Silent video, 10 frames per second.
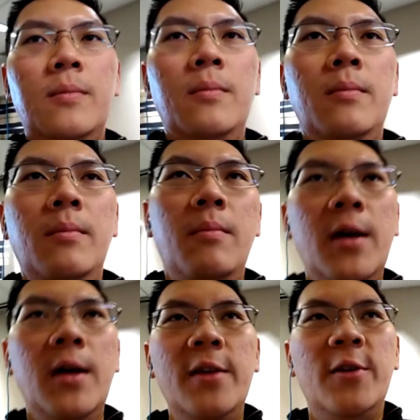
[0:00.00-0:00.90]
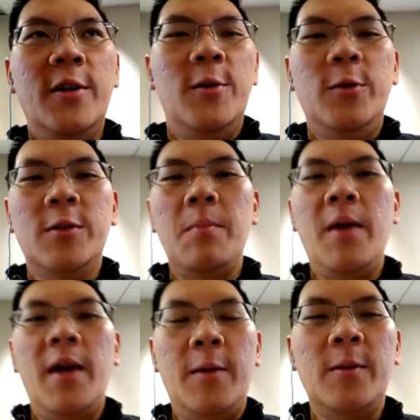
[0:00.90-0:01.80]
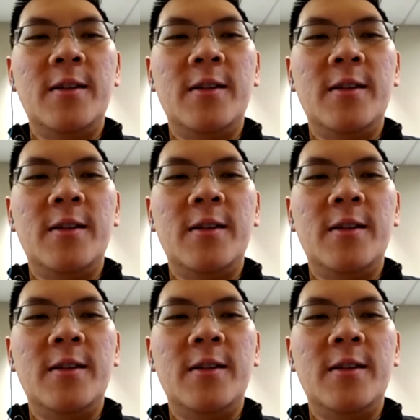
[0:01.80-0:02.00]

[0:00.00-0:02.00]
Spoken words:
Money you can always make, but